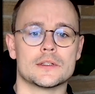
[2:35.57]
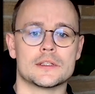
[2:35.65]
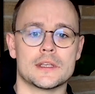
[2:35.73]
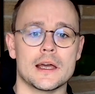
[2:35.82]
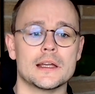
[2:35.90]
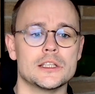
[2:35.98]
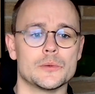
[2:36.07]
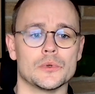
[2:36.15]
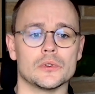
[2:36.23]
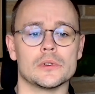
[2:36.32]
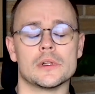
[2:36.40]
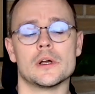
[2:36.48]

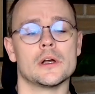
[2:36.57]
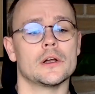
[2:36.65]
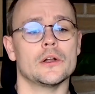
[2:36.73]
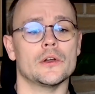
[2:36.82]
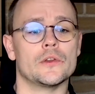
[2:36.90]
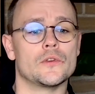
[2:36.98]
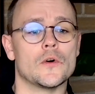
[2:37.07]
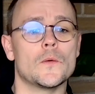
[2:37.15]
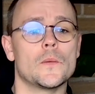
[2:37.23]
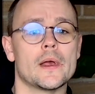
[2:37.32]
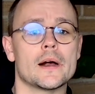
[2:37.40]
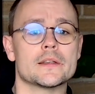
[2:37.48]
tangible, though
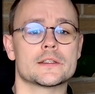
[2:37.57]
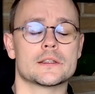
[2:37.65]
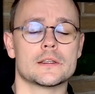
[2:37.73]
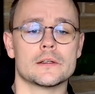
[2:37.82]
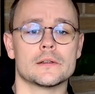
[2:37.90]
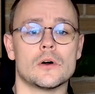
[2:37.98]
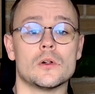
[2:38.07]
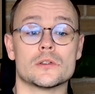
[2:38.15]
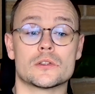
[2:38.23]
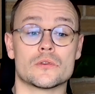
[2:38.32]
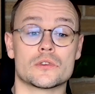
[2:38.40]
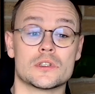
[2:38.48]
we are
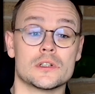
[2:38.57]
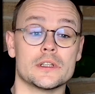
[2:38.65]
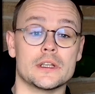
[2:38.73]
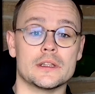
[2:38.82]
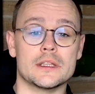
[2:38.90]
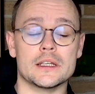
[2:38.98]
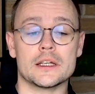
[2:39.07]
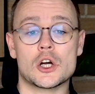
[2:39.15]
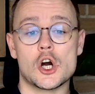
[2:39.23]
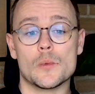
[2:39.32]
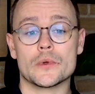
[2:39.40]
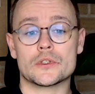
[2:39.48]
still in the
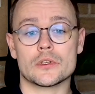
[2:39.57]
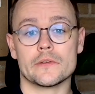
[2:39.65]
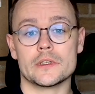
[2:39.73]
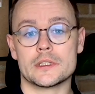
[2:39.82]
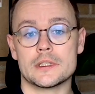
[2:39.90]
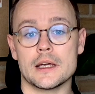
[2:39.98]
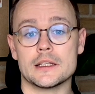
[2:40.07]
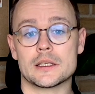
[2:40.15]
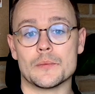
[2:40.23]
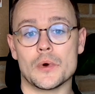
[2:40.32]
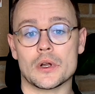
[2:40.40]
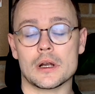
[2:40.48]
common service
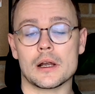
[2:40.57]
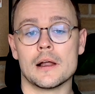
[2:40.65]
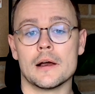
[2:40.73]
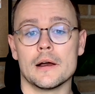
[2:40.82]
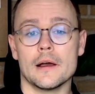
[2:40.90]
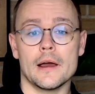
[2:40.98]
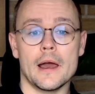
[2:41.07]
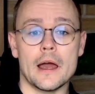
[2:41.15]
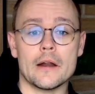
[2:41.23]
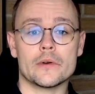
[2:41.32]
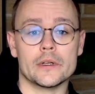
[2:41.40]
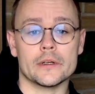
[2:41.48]
data model
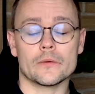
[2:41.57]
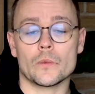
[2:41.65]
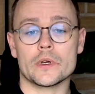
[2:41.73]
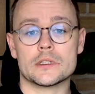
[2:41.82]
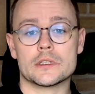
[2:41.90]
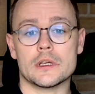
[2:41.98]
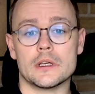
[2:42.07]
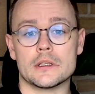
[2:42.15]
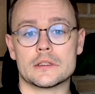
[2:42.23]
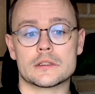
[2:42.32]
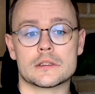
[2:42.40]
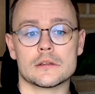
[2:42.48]
area, which
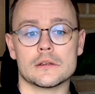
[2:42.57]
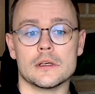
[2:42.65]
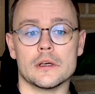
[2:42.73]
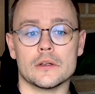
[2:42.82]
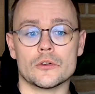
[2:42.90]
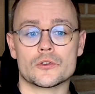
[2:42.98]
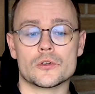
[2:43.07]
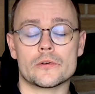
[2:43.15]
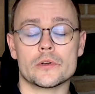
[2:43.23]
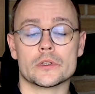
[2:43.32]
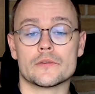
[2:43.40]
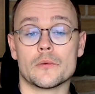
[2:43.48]
is
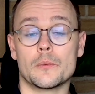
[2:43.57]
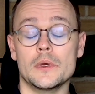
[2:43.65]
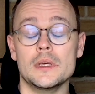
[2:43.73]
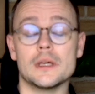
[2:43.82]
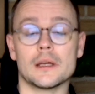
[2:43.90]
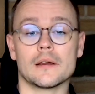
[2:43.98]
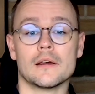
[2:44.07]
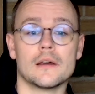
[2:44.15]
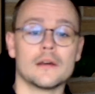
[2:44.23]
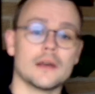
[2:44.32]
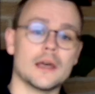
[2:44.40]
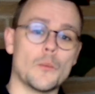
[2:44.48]
notorious for being
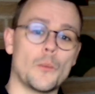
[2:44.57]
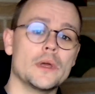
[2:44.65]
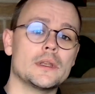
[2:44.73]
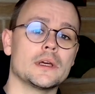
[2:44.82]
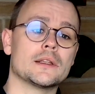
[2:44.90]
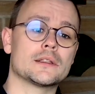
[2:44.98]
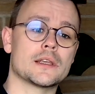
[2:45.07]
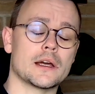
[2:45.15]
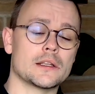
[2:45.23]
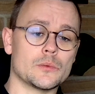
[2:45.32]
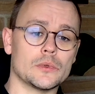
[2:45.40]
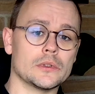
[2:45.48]
a bit
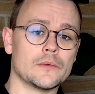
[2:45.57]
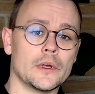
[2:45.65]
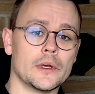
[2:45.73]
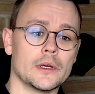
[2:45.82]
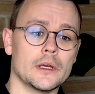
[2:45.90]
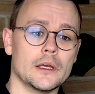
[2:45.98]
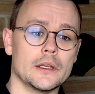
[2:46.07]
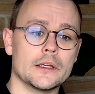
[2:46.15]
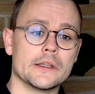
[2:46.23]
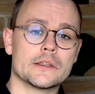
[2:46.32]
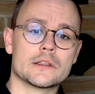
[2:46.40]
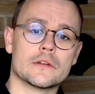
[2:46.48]
intangible. It
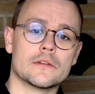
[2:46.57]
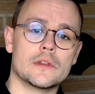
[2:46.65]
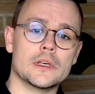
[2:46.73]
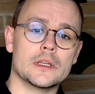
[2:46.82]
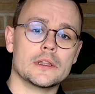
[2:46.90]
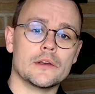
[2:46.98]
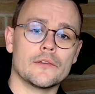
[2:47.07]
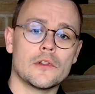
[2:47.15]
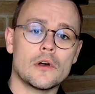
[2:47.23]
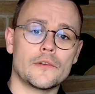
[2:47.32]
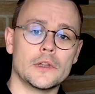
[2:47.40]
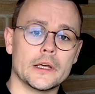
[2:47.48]
is the
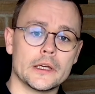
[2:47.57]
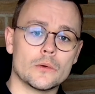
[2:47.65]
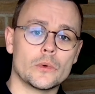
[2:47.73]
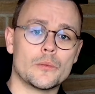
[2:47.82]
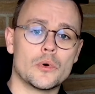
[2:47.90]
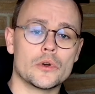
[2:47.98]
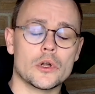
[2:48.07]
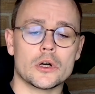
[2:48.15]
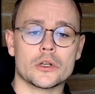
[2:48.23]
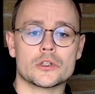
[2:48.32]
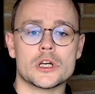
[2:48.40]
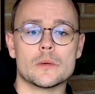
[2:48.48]
fluffy layer we put
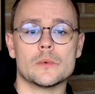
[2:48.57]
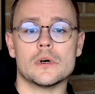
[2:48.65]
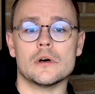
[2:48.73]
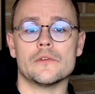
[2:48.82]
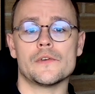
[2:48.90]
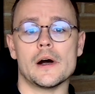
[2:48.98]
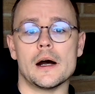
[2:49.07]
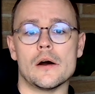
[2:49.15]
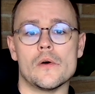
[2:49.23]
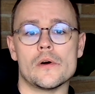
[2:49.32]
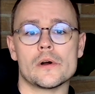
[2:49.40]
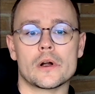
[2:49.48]
on top of
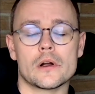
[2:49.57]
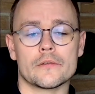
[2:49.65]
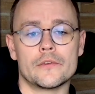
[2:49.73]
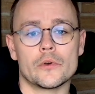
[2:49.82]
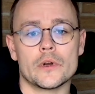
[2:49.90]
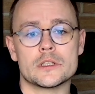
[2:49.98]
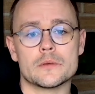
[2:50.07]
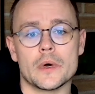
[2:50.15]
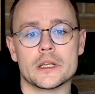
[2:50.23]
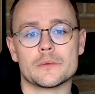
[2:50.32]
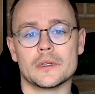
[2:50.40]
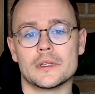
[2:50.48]
our configuration
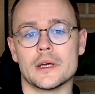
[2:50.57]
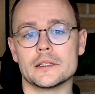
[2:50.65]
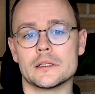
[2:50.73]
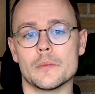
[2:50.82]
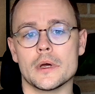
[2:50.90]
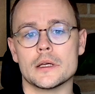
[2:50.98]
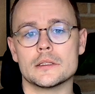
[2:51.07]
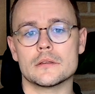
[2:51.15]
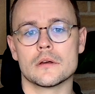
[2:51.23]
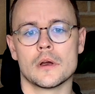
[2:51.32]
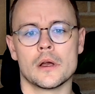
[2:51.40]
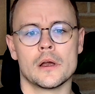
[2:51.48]
management database